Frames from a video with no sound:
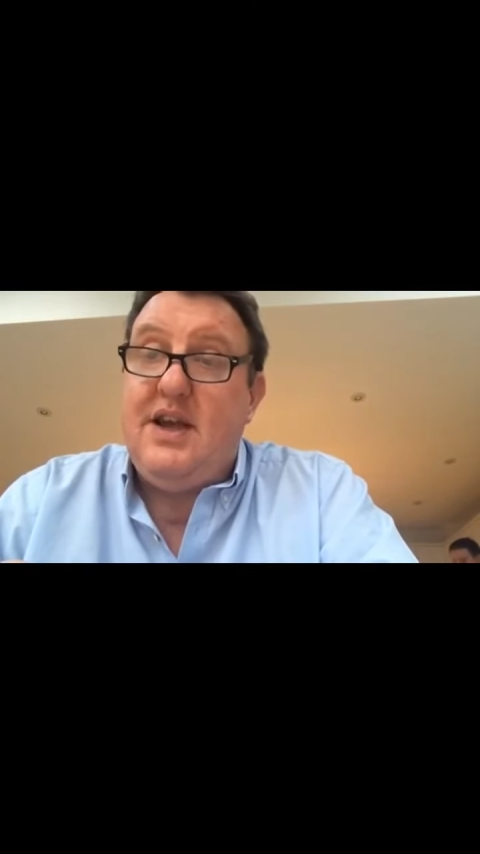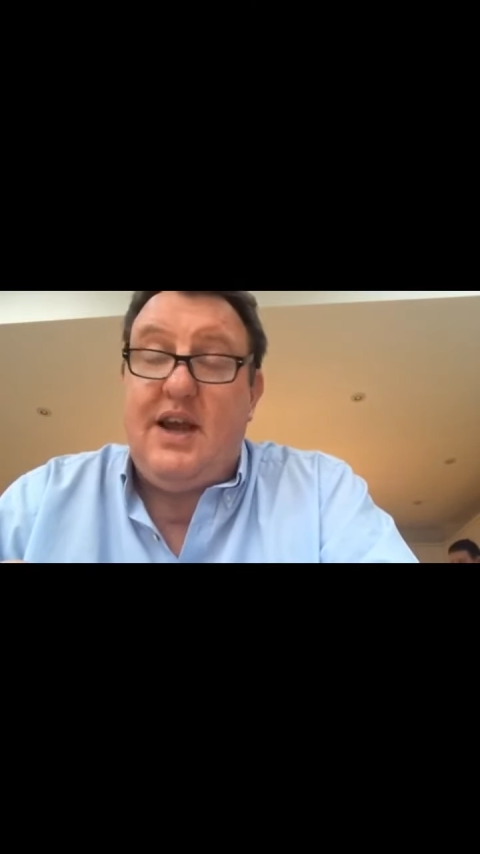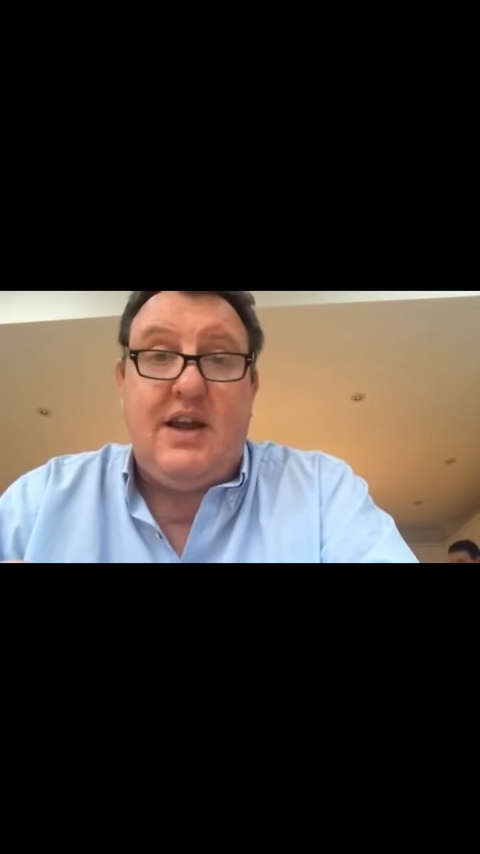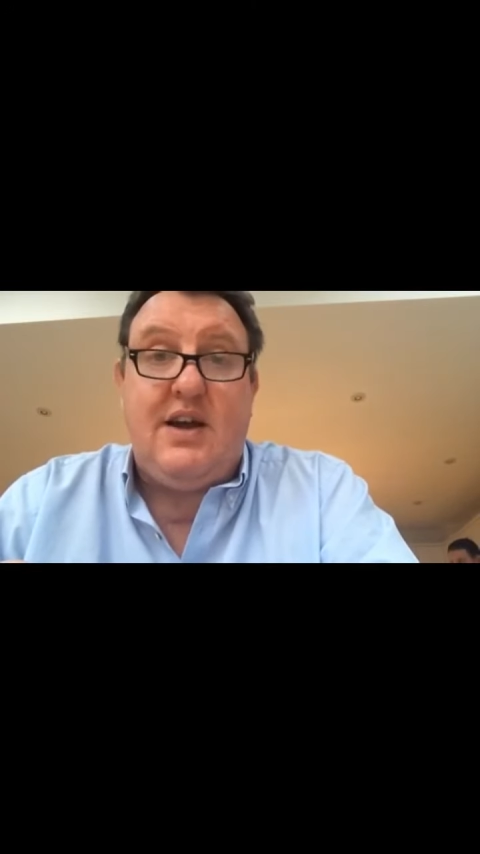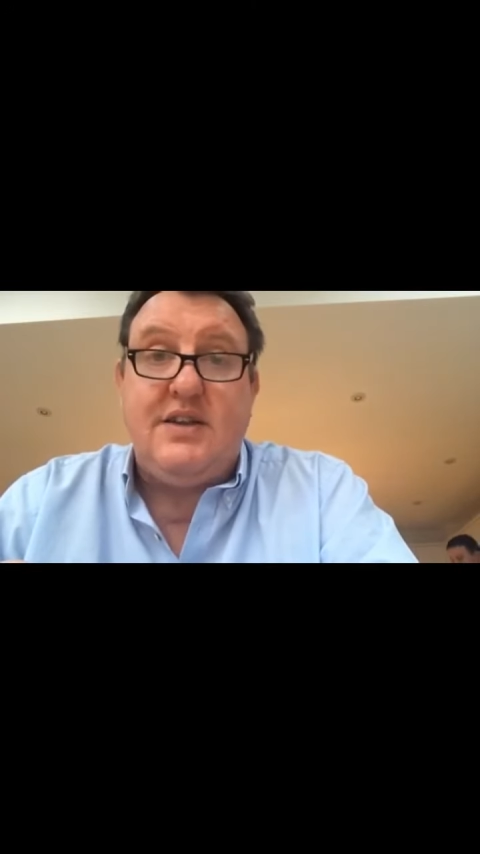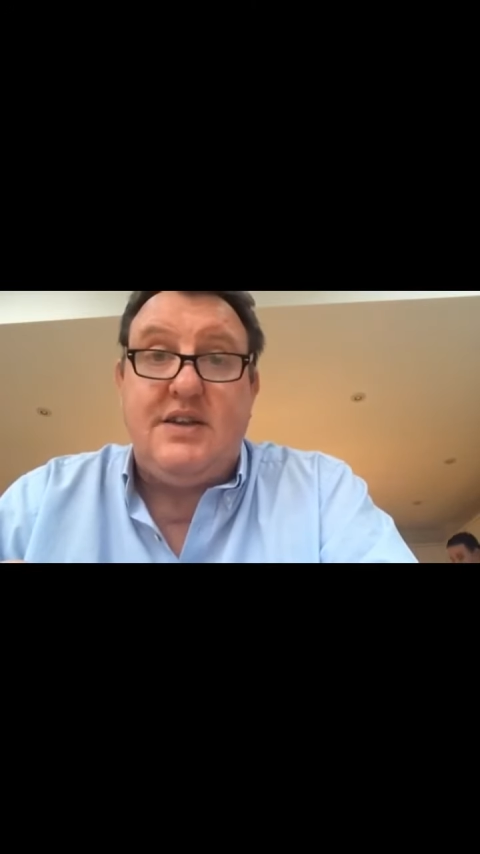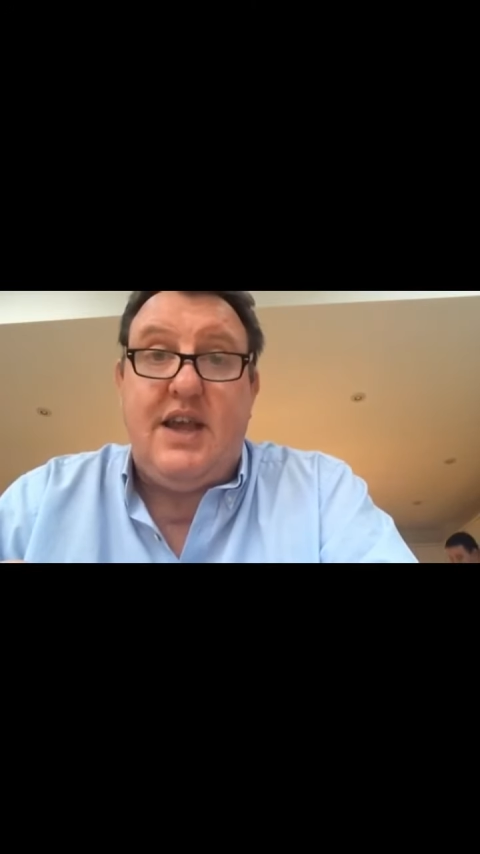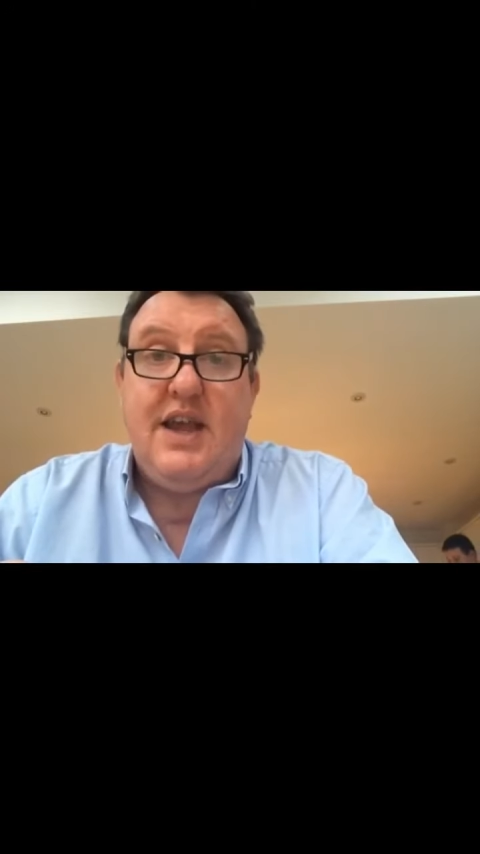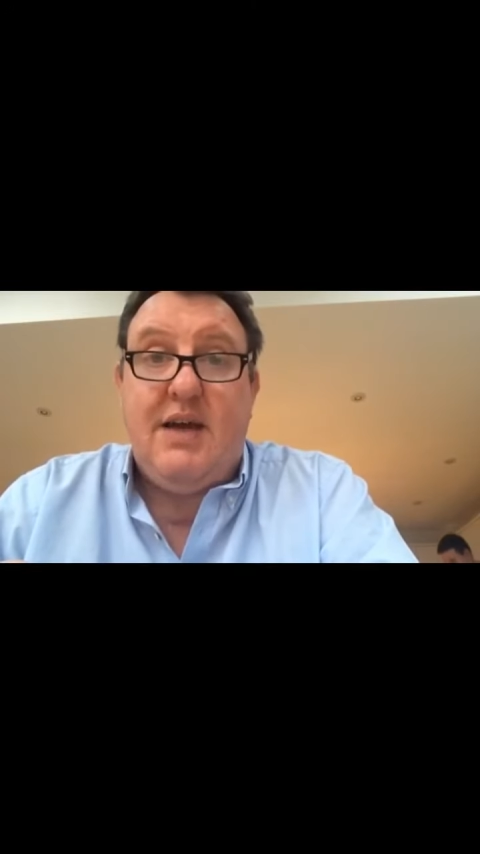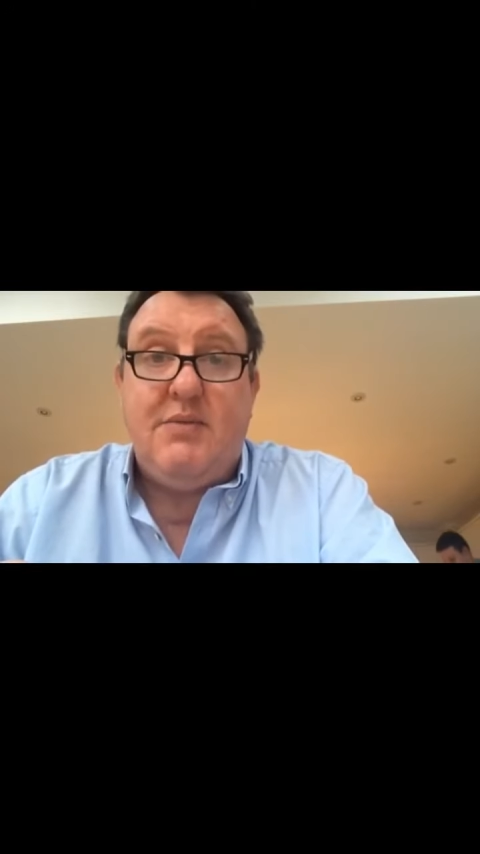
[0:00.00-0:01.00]
I can't
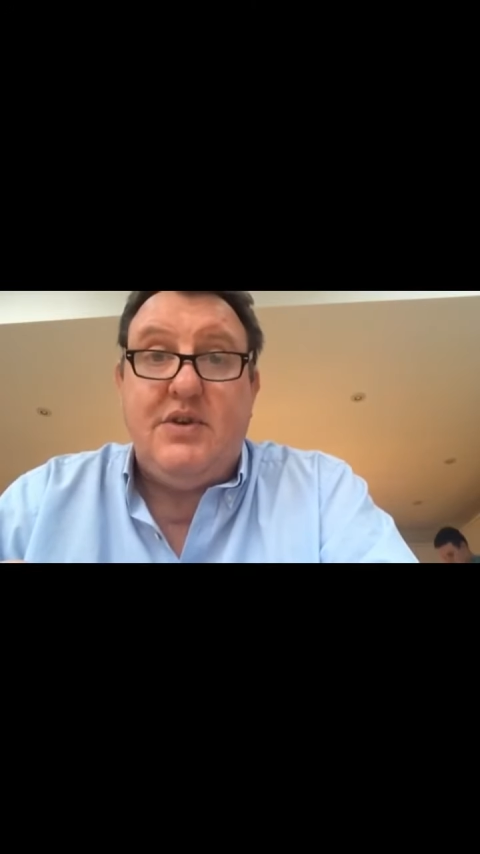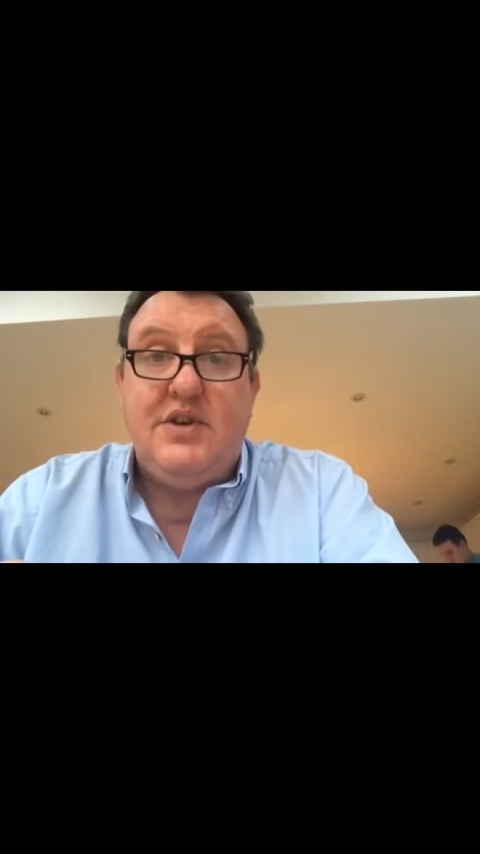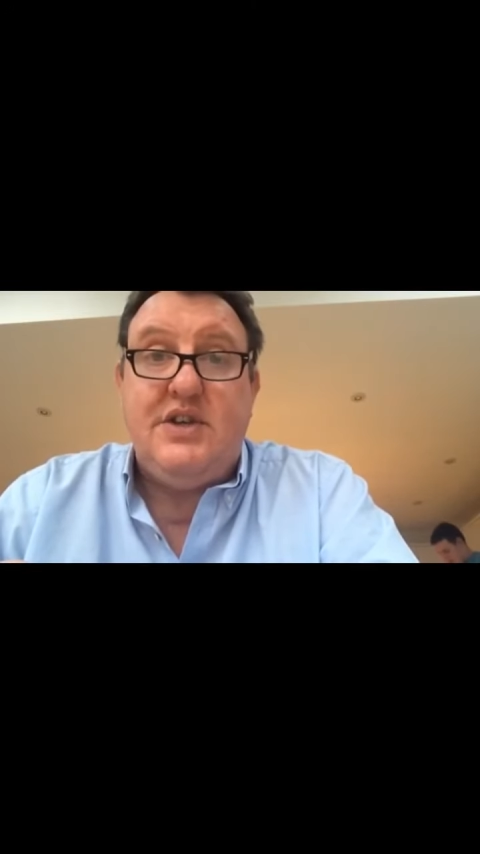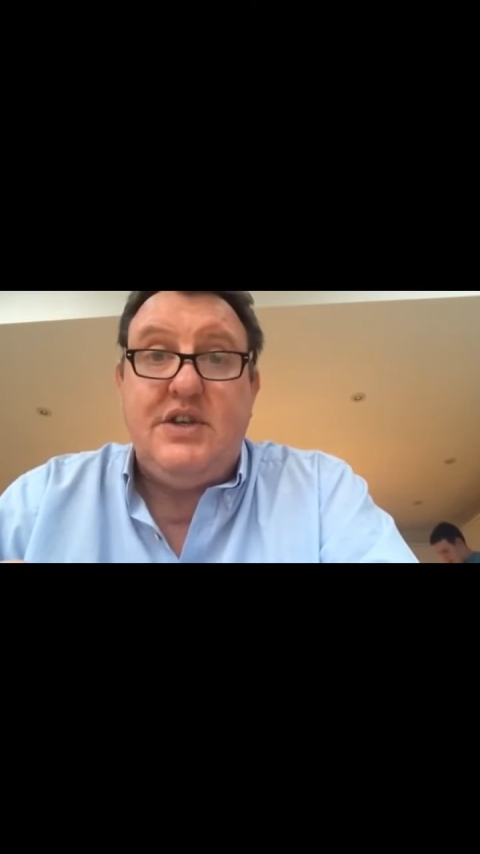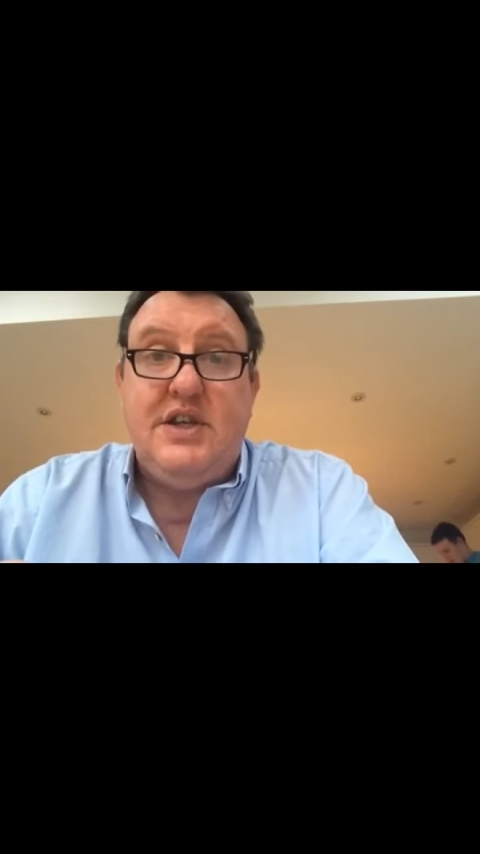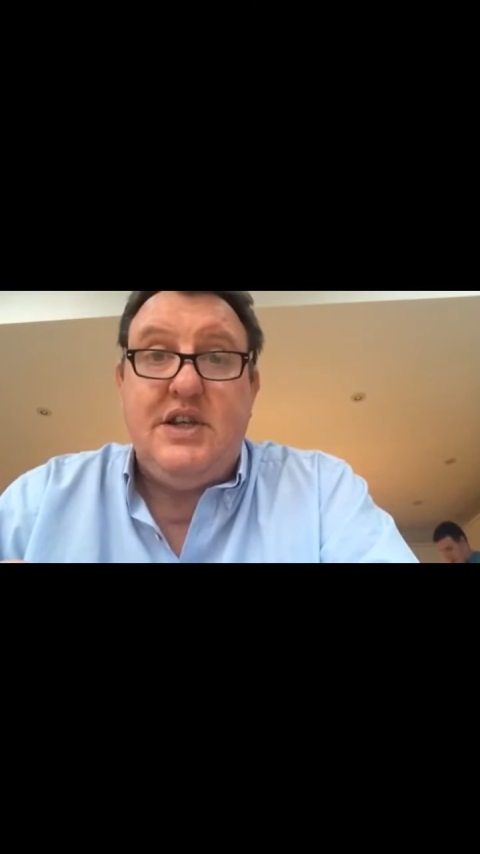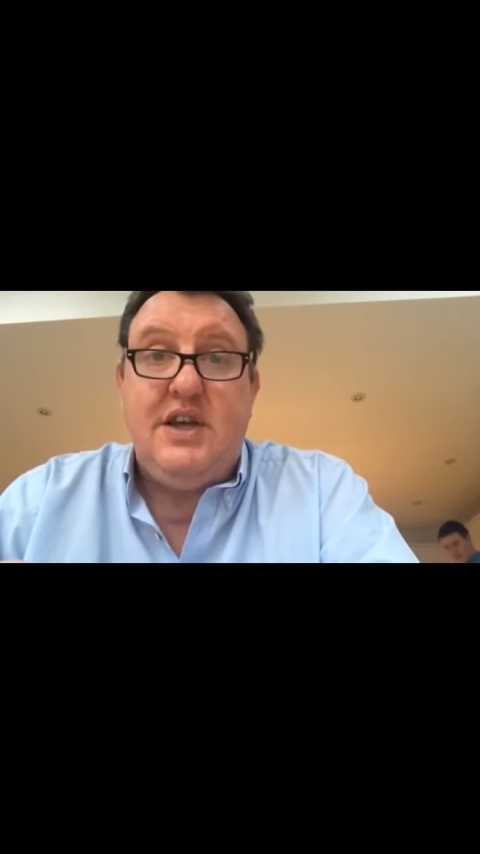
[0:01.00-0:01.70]
say how much